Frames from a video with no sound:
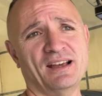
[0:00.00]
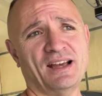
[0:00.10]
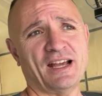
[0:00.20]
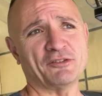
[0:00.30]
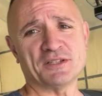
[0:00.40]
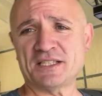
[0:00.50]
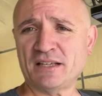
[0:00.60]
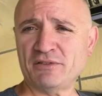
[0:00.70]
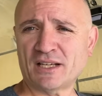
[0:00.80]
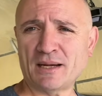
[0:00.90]
I
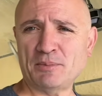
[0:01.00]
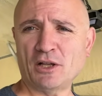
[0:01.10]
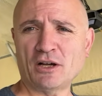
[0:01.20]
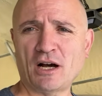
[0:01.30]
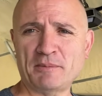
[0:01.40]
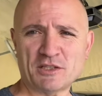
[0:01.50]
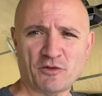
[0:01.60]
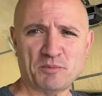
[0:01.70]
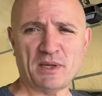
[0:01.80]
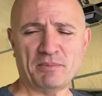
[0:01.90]
received a couple of comments
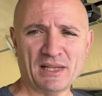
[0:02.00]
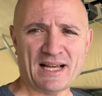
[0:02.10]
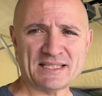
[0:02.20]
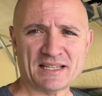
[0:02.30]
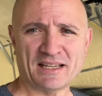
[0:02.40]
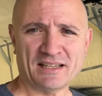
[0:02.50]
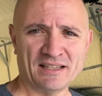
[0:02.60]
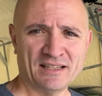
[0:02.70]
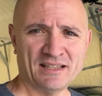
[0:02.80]
from people asking